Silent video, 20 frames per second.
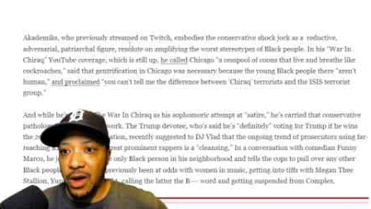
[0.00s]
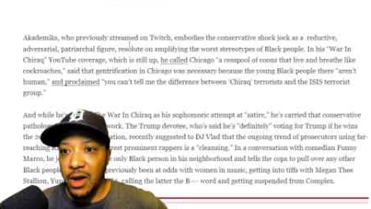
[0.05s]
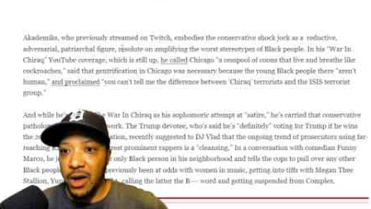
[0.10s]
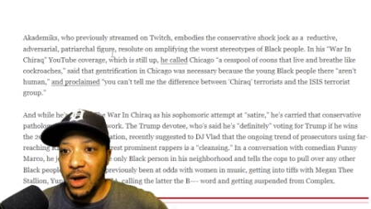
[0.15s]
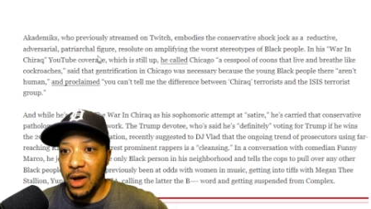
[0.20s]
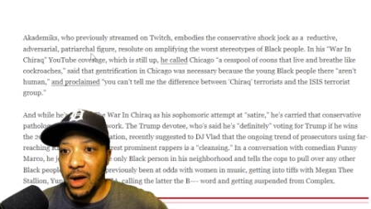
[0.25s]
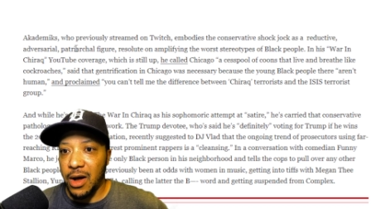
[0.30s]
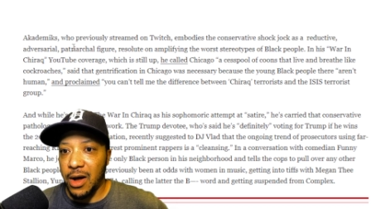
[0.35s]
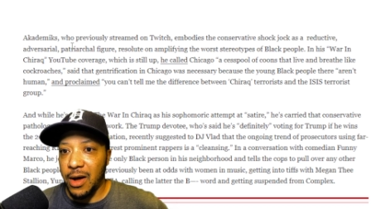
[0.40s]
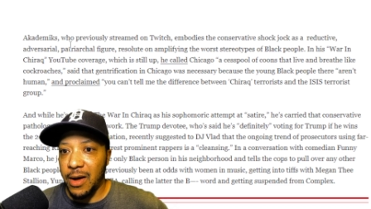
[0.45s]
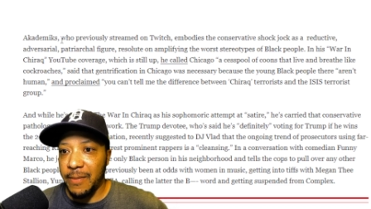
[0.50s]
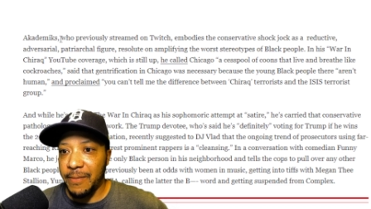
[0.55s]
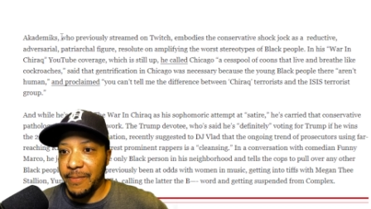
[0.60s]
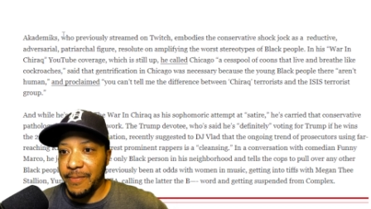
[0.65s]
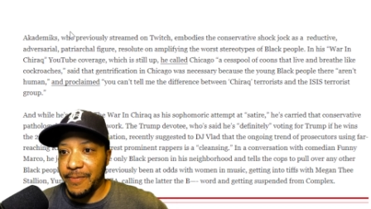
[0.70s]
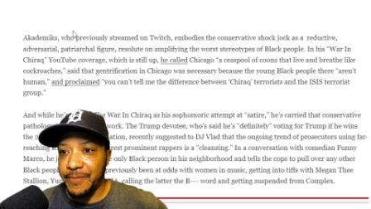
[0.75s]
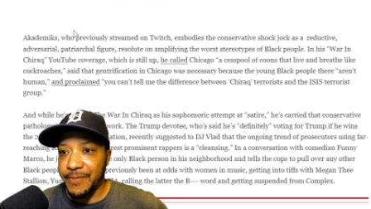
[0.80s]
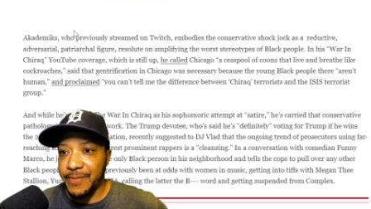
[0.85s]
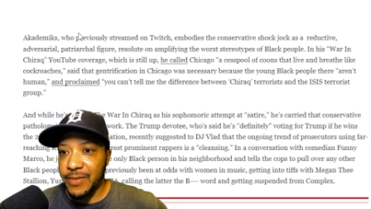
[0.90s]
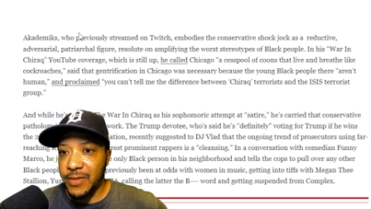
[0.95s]
Um,
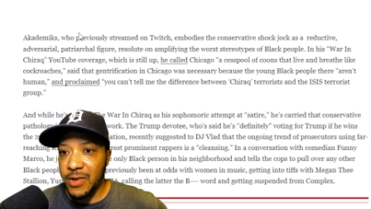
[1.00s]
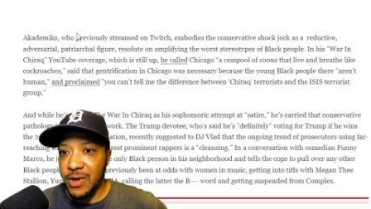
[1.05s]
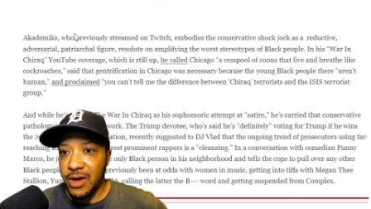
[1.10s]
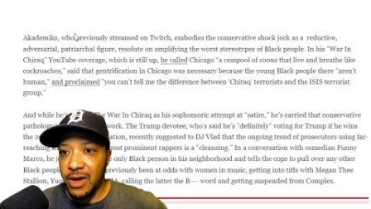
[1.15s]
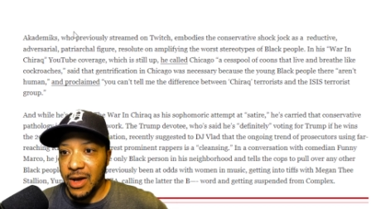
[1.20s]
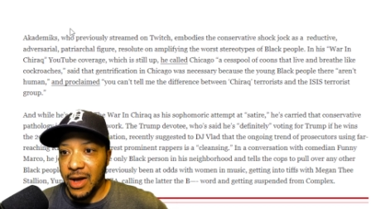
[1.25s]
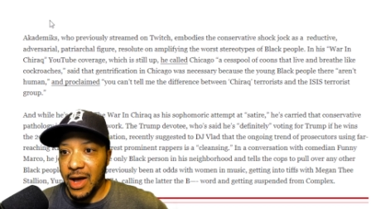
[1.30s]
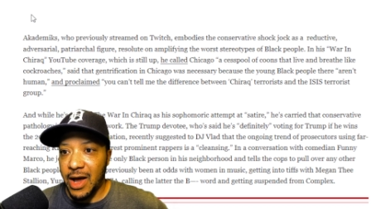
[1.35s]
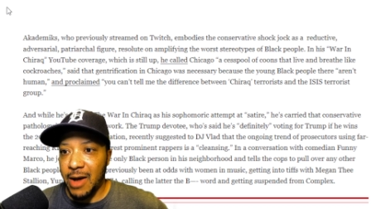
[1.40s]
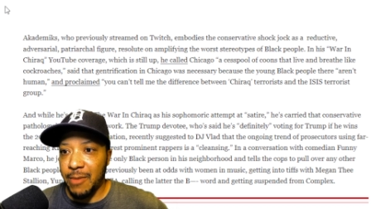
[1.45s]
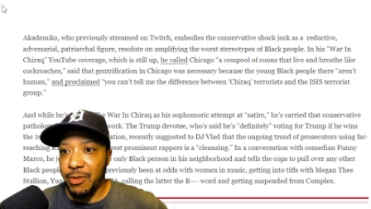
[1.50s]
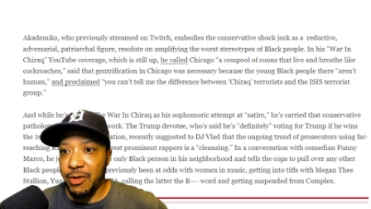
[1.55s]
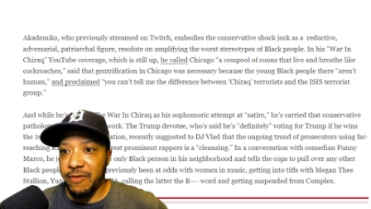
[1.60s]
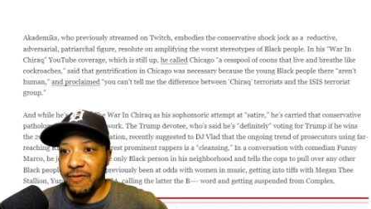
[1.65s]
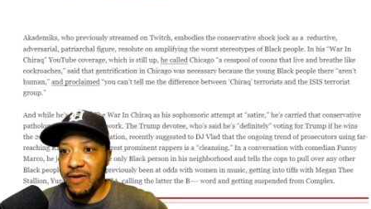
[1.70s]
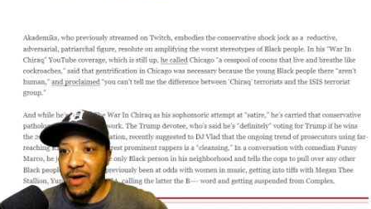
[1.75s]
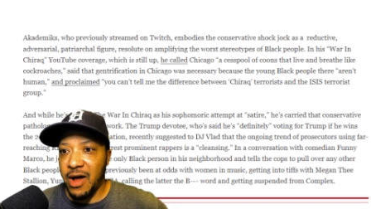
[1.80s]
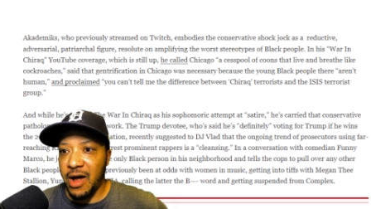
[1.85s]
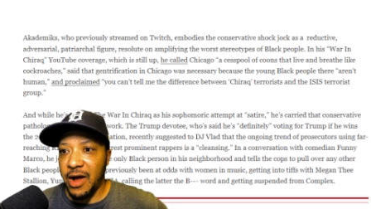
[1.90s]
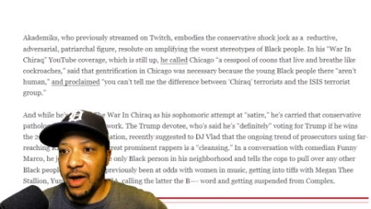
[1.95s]

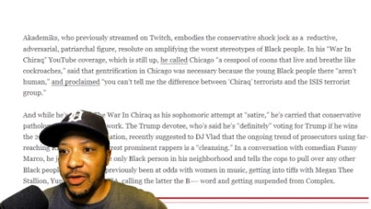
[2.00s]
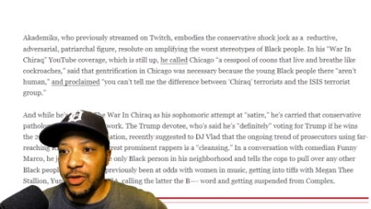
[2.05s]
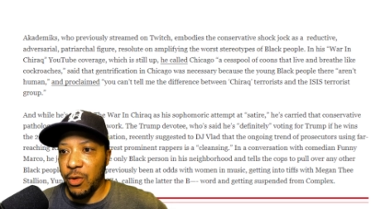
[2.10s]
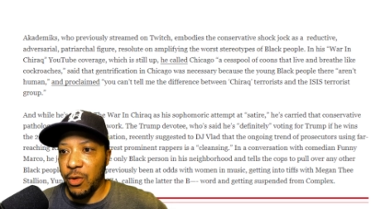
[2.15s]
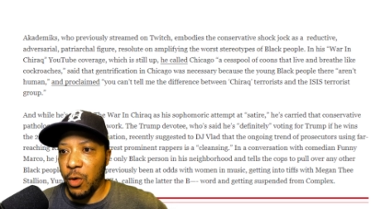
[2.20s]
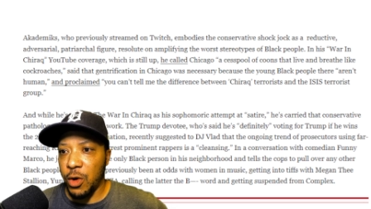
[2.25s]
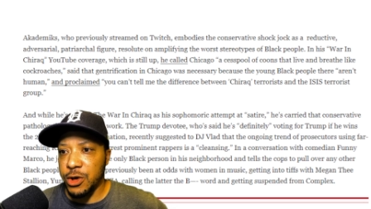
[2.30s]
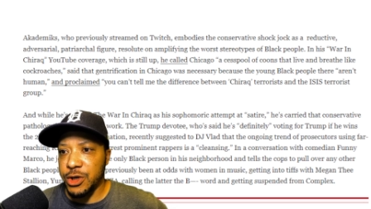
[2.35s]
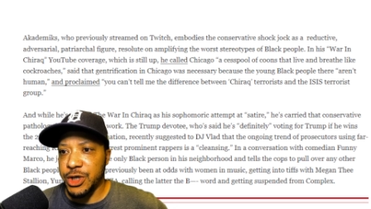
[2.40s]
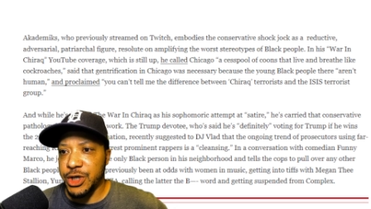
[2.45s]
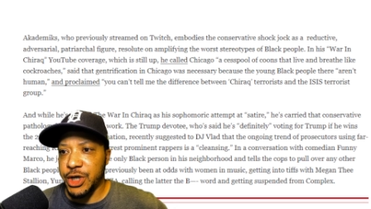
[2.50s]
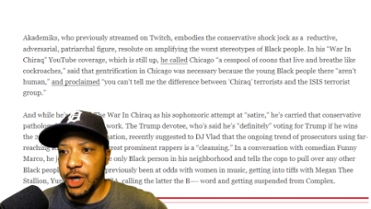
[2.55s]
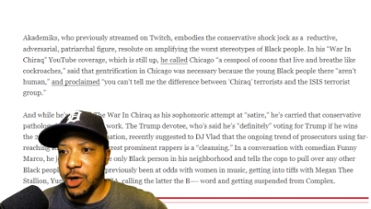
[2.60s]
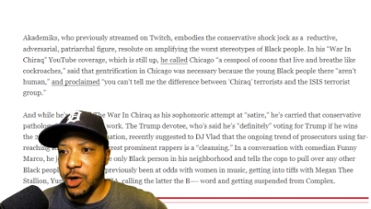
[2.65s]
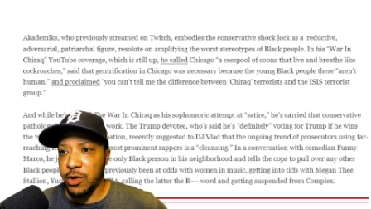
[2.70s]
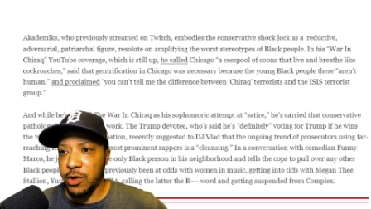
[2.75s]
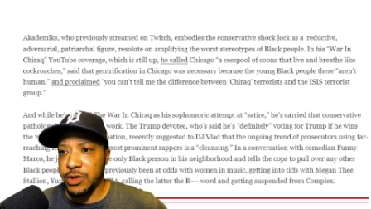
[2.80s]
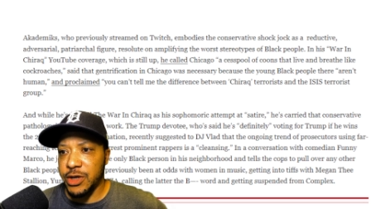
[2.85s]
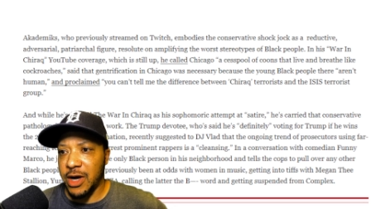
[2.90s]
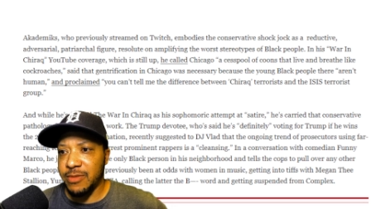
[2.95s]
amplifying the worst
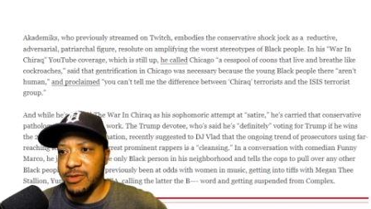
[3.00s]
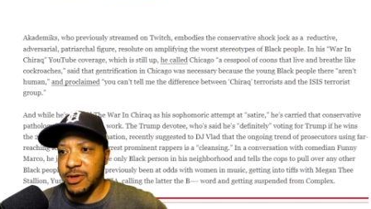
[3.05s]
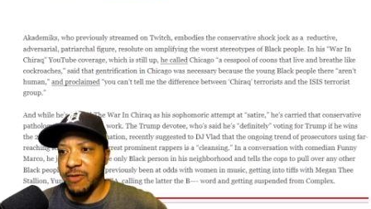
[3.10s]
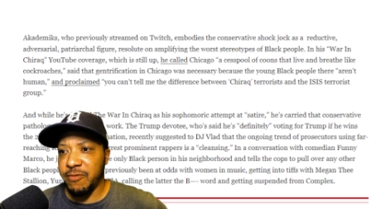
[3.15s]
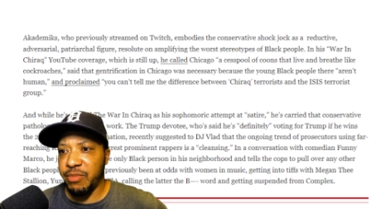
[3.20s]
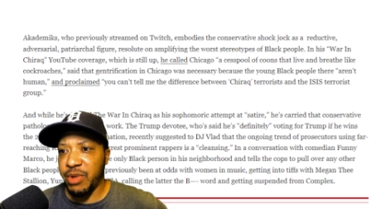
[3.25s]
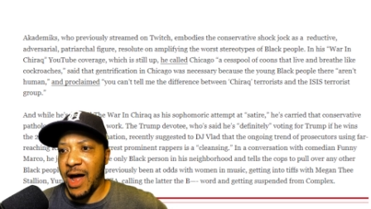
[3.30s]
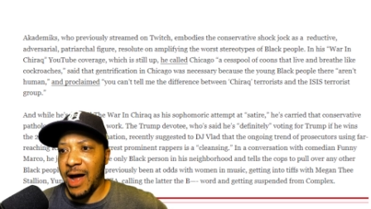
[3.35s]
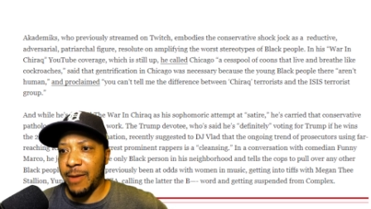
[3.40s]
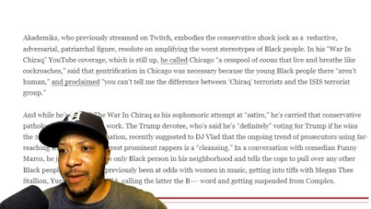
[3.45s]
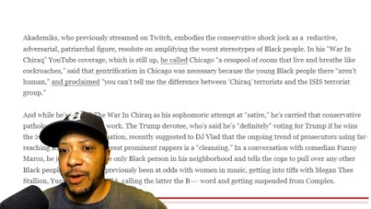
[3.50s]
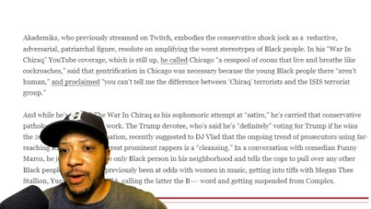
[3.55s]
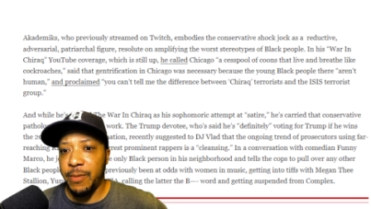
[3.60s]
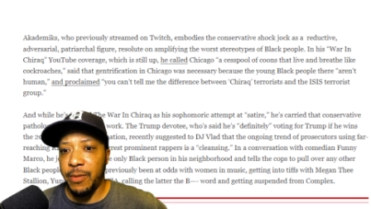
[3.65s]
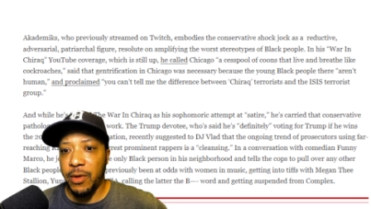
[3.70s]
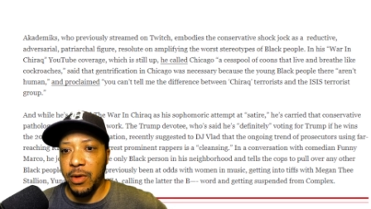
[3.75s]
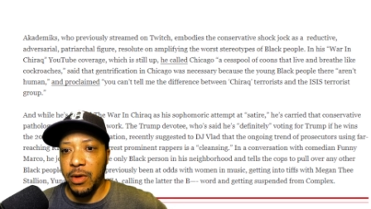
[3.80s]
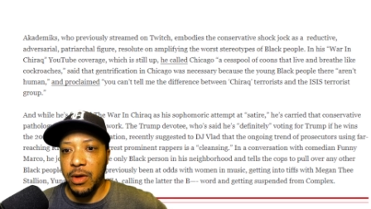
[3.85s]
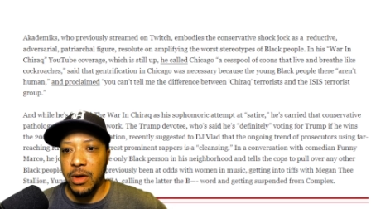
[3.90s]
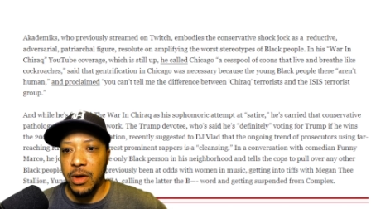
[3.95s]
stereotypes of black
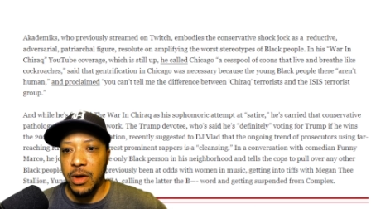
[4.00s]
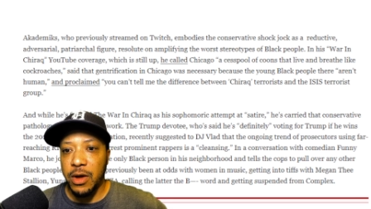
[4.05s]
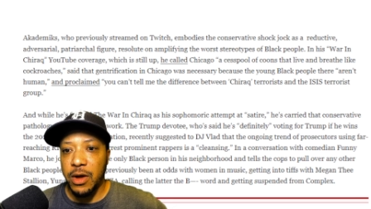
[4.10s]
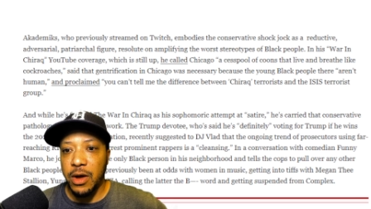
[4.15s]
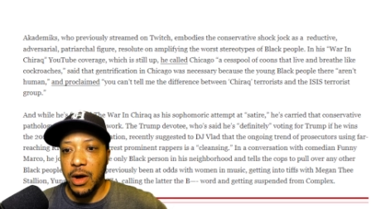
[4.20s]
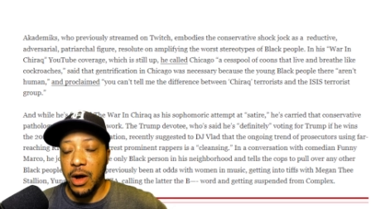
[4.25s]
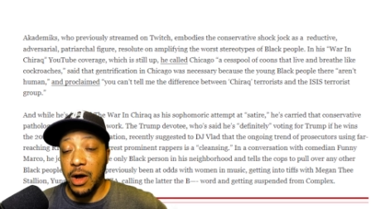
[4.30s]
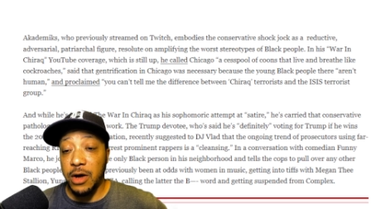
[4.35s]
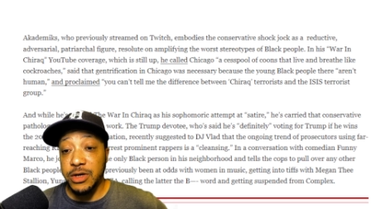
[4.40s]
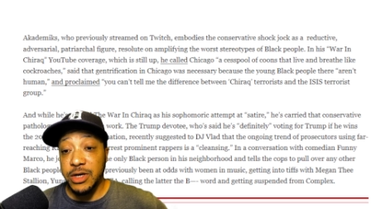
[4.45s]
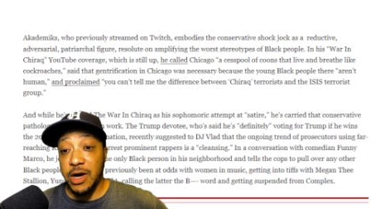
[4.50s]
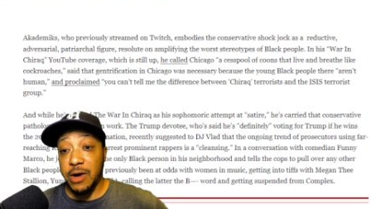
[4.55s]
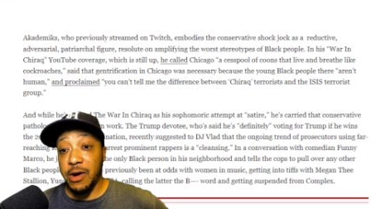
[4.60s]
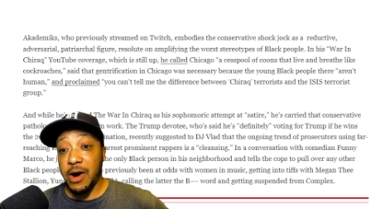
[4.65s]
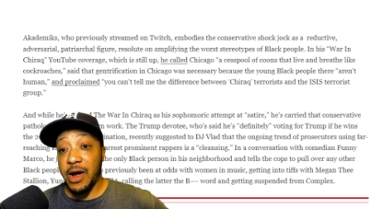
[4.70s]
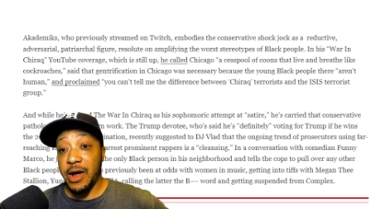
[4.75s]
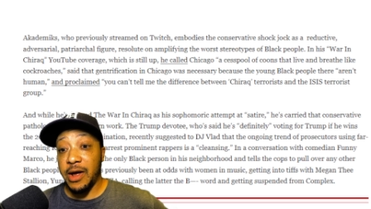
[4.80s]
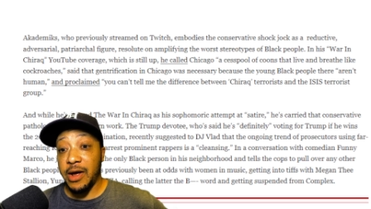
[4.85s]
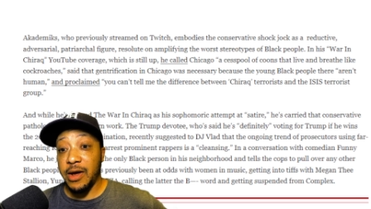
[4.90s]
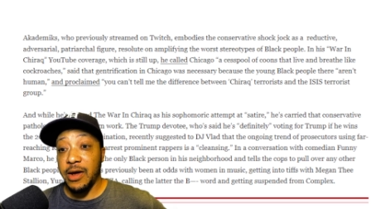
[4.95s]
people. Oh, is that
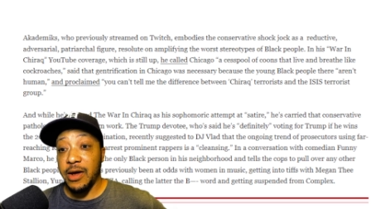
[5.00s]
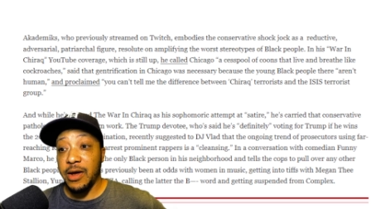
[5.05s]
right?